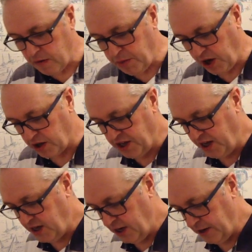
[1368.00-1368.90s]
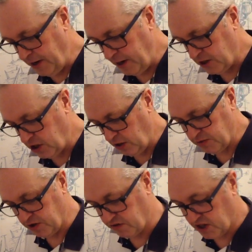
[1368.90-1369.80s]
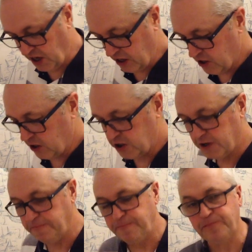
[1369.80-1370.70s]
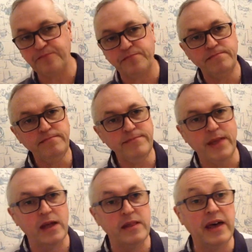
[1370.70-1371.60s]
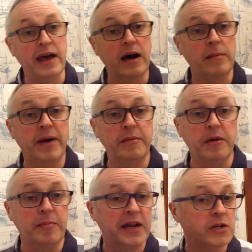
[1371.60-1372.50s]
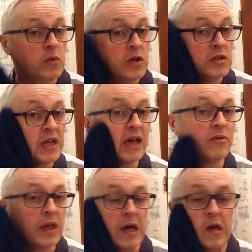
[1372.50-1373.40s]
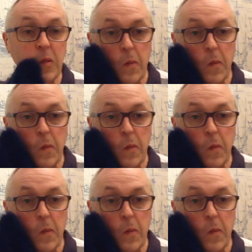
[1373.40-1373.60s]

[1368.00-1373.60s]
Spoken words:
But I think in terms of slickness, there are maybe better ones out there.